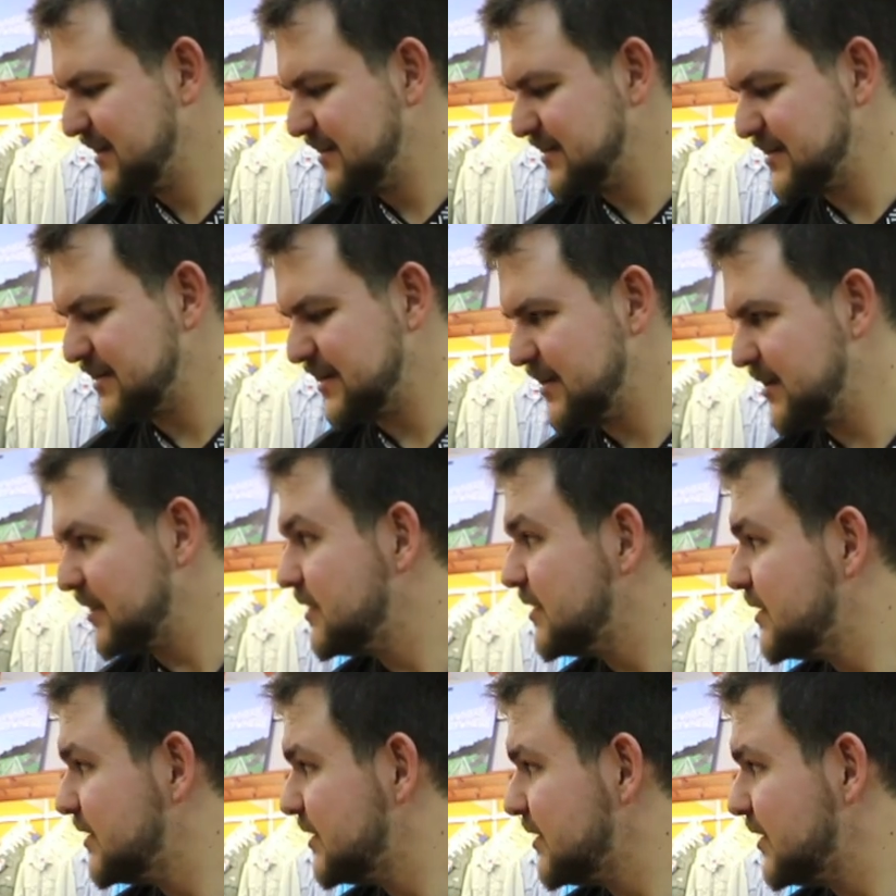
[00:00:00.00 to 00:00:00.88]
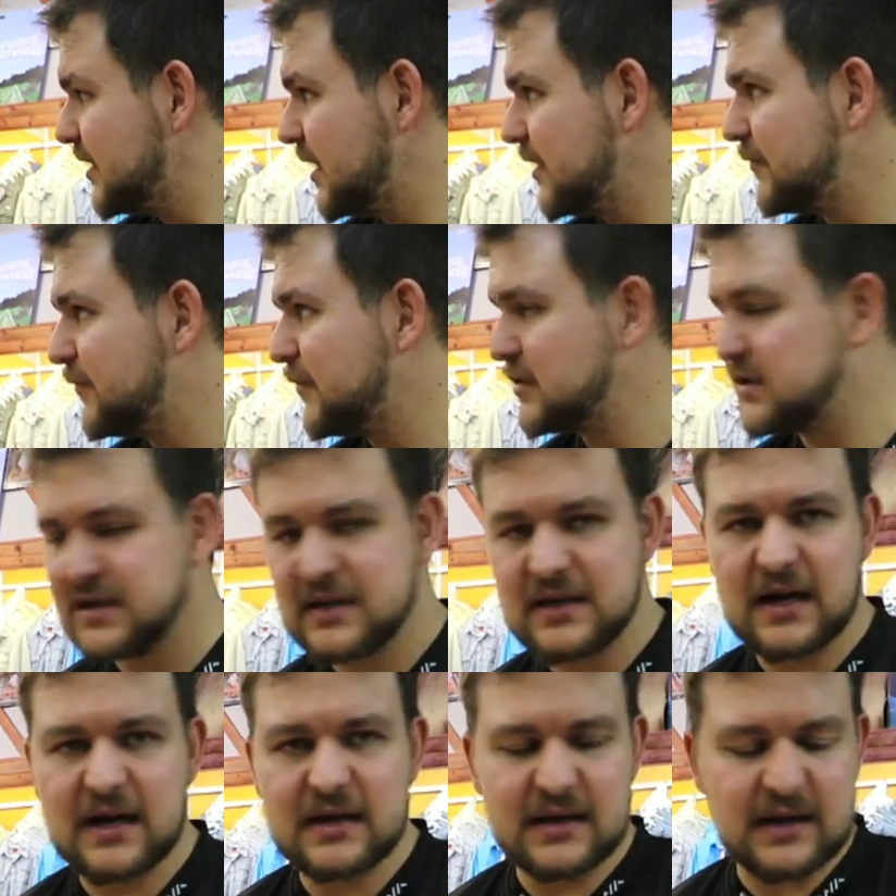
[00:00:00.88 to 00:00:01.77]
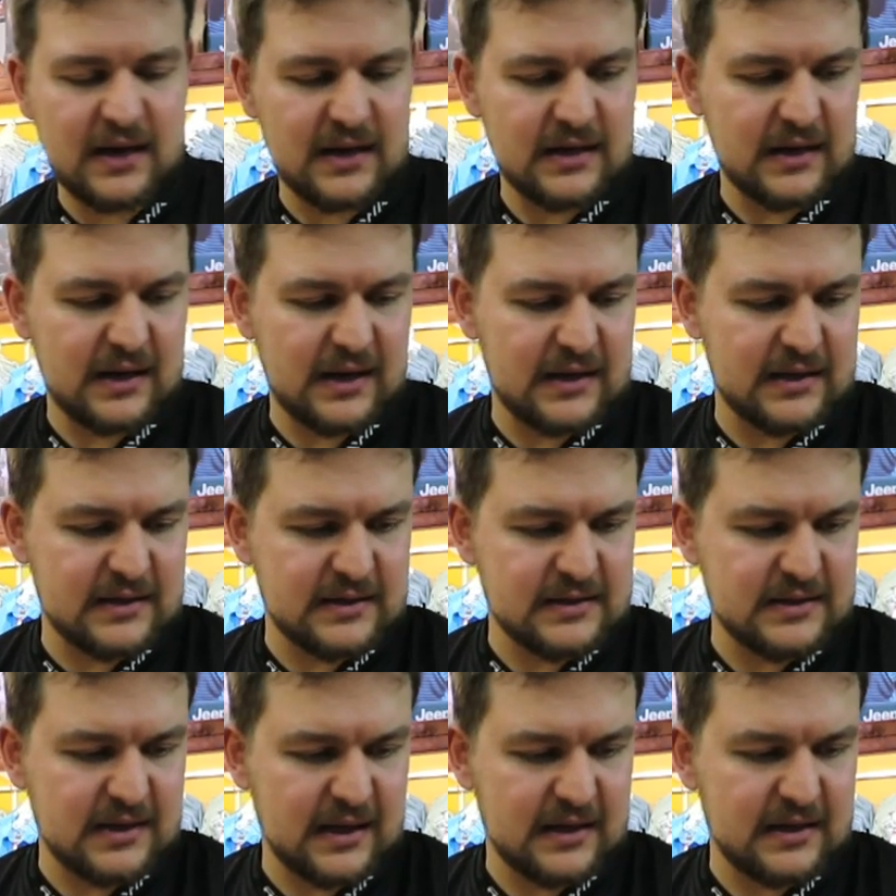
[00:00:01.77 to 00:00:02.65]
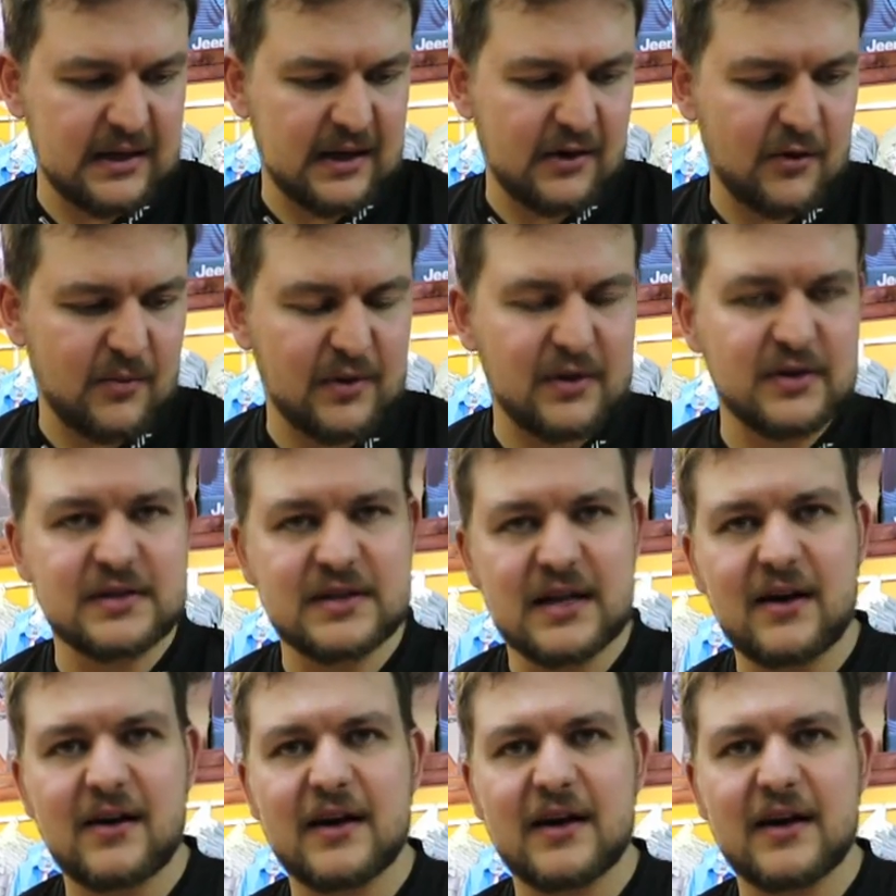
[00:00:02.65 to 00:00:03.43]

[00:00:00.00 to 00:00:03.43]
So unfortunately I dislike Daiwa because now